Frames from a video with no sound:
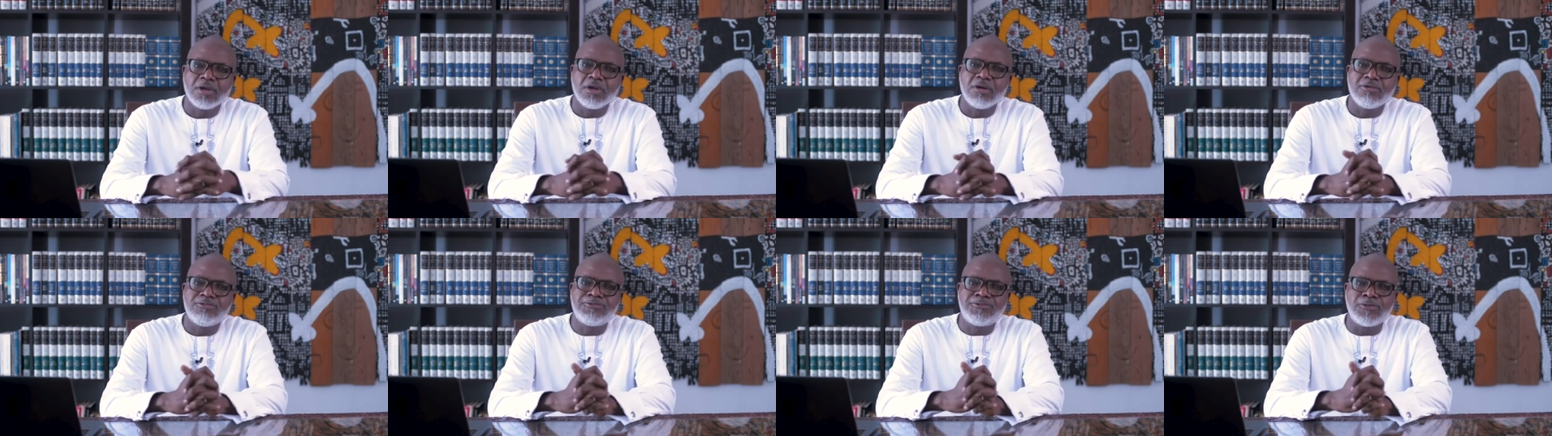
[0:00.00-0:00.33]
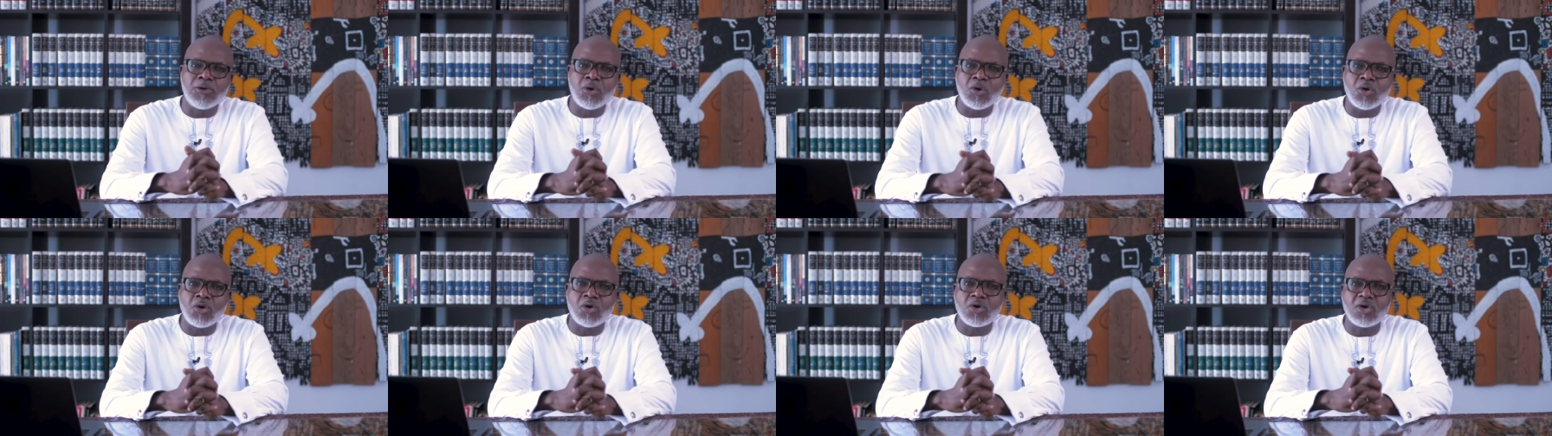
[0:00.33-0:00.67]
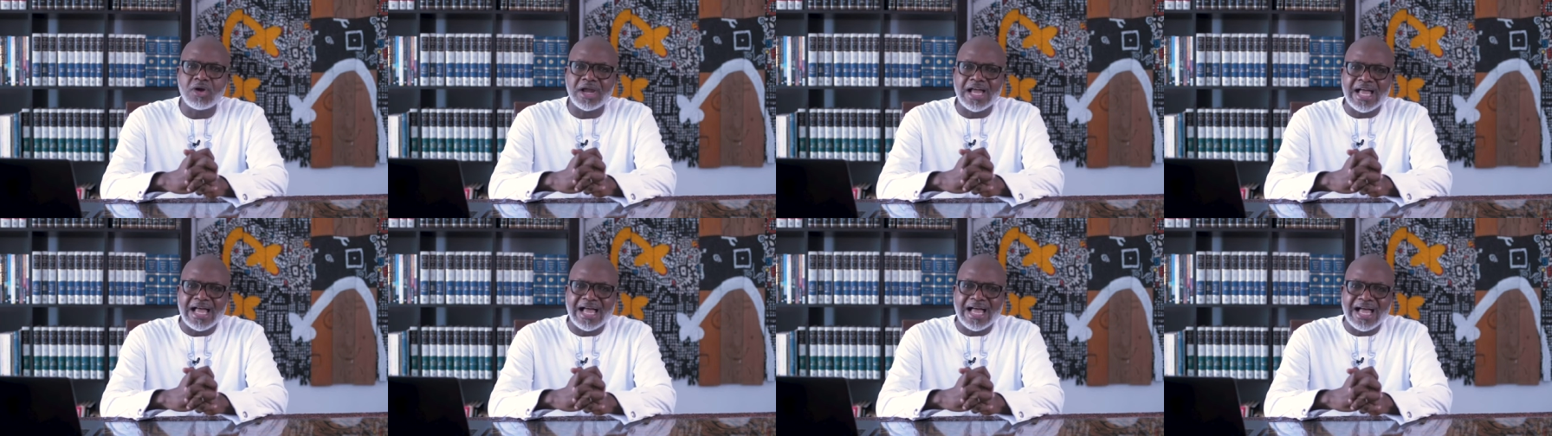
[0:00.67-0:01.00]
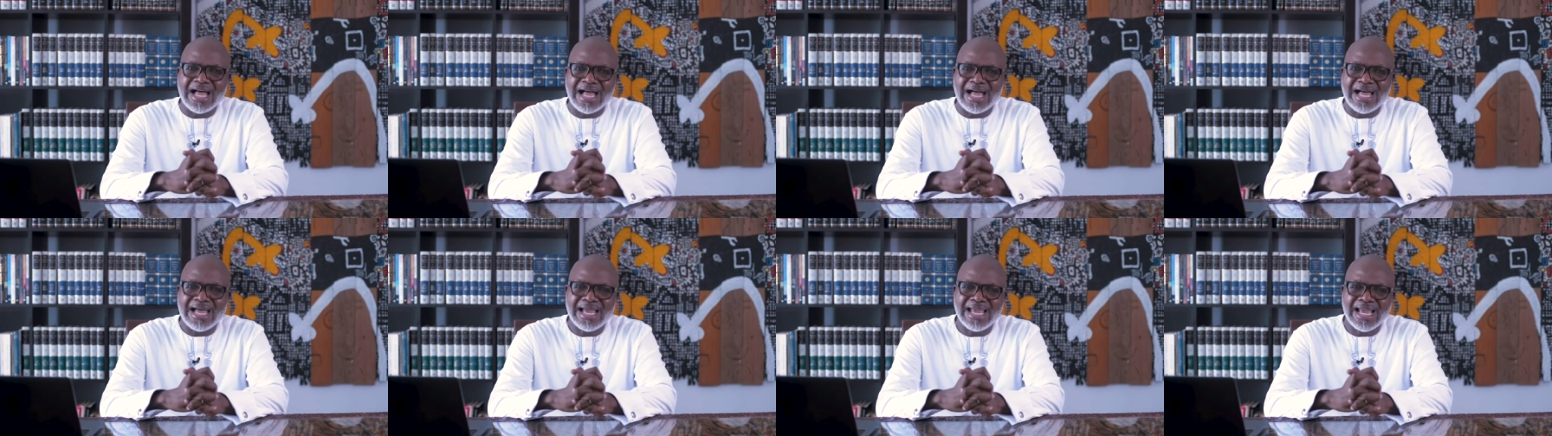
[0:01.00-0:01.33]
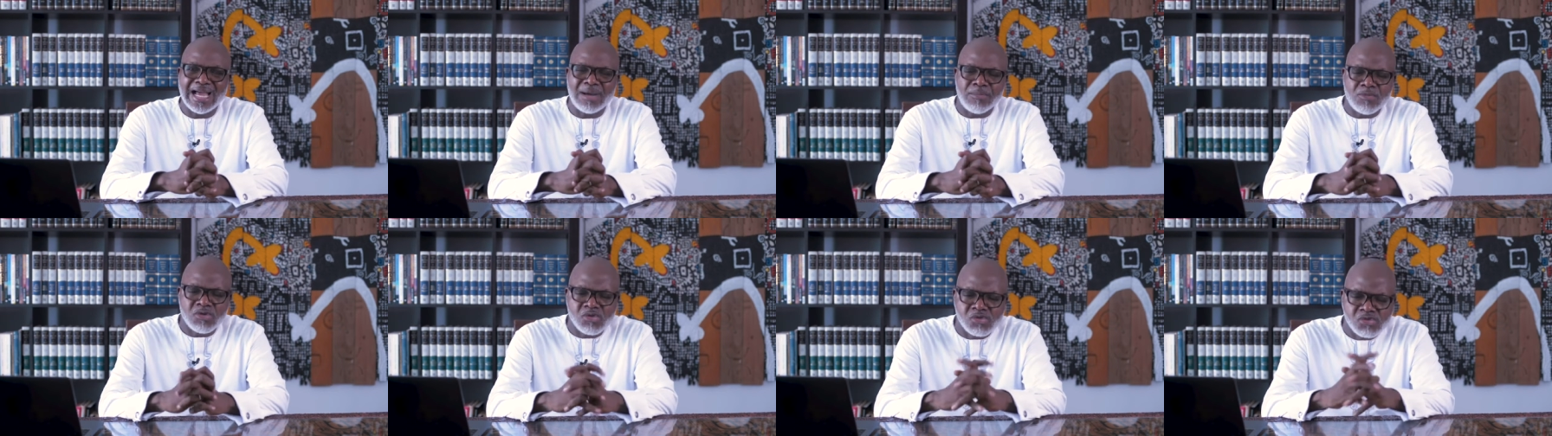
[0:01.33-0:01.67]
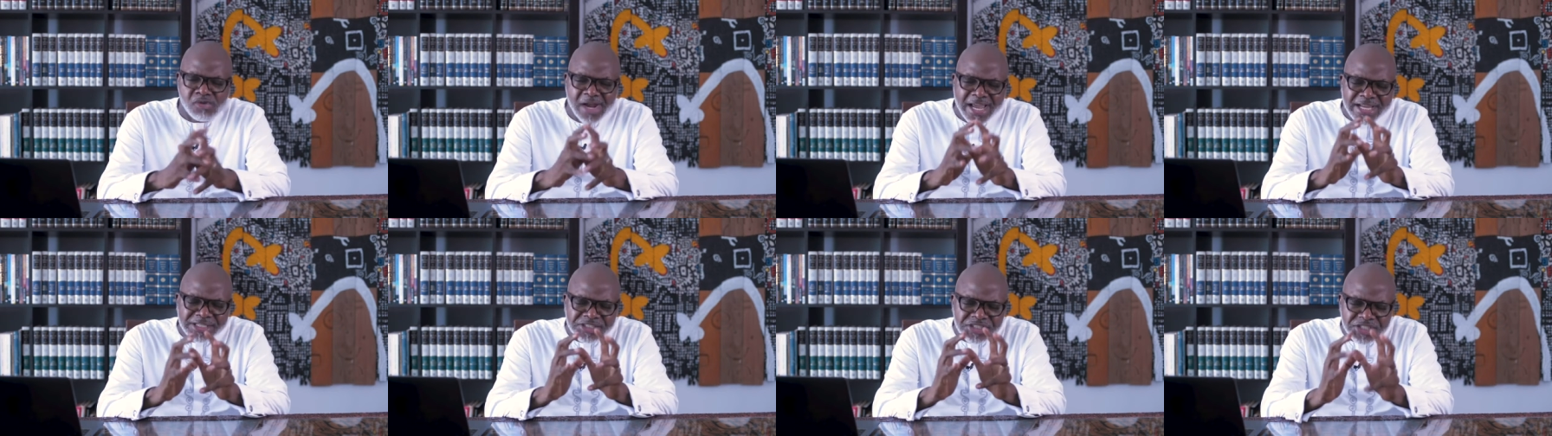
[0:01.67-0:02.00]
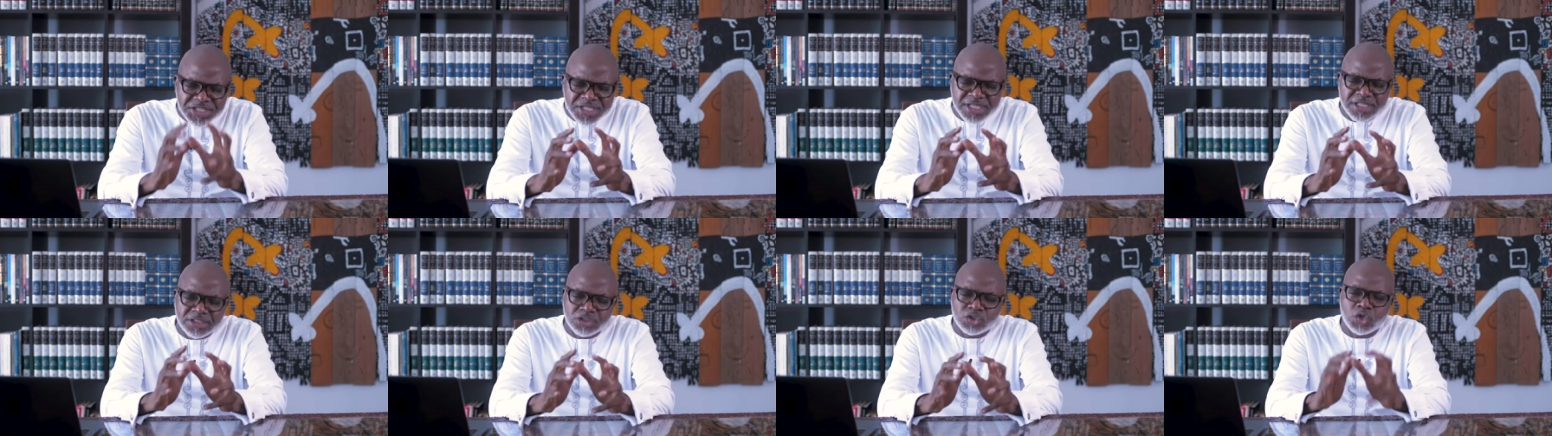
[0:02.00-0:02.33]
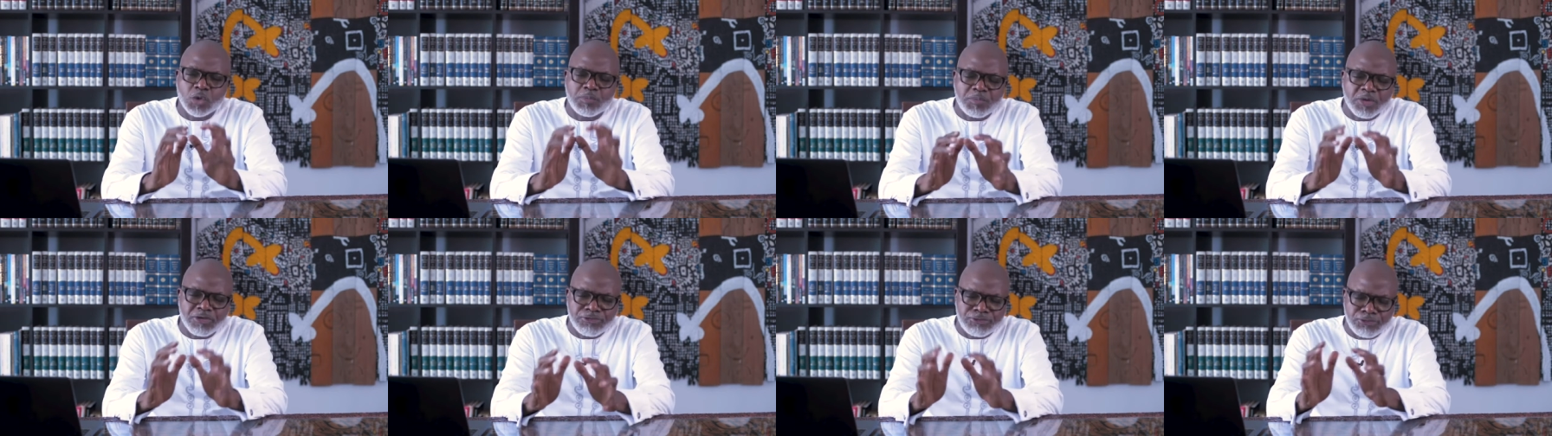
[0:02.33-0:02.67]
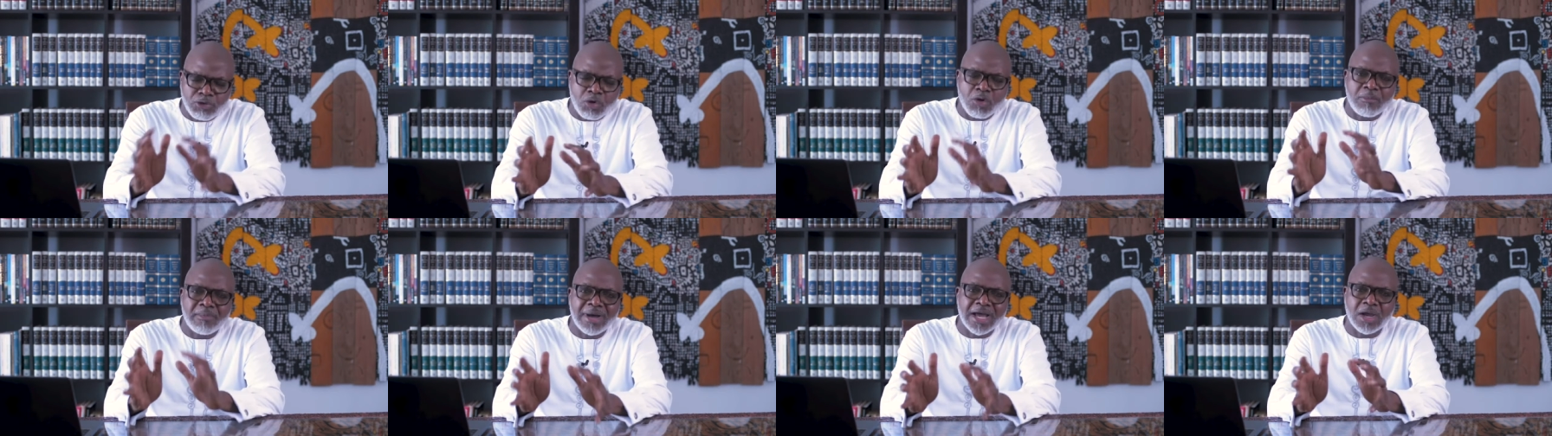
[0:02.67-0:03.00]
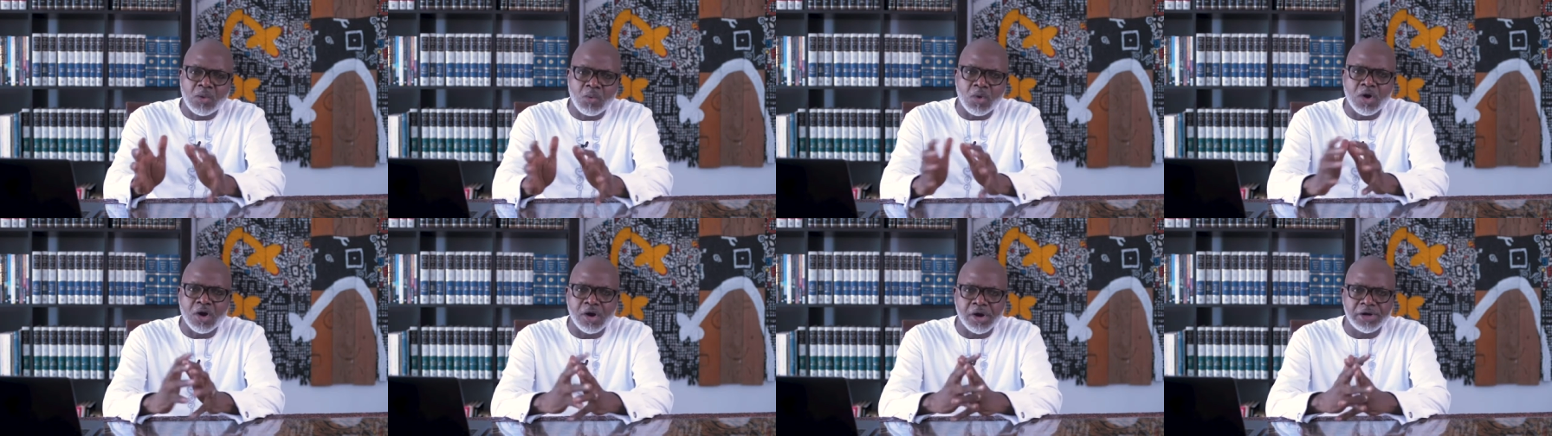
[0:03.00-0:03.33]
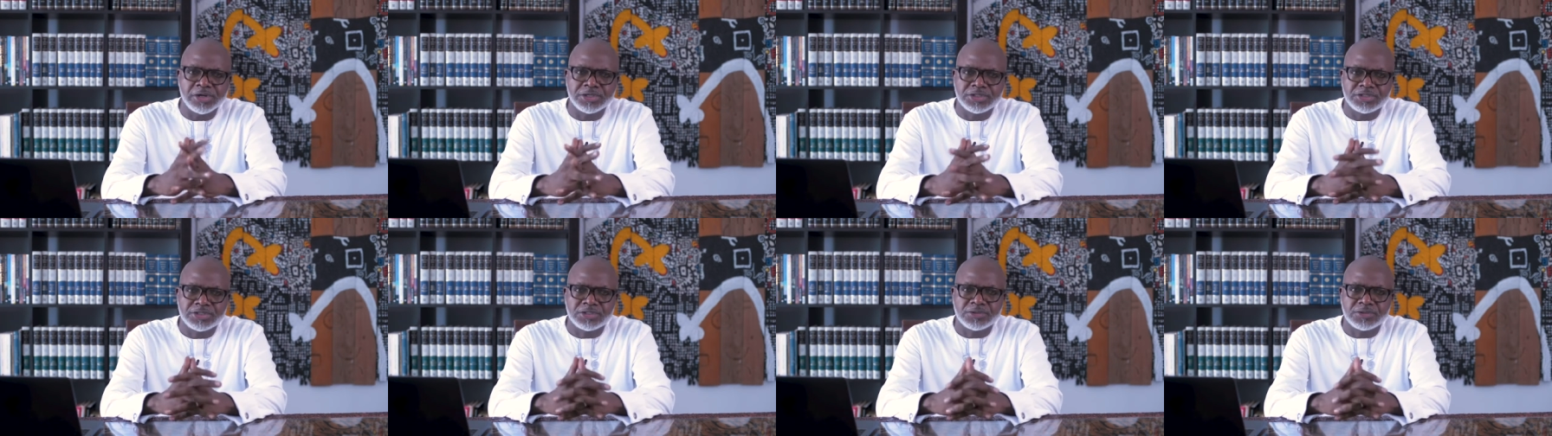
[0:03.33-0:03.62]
for I am ready to perform my word.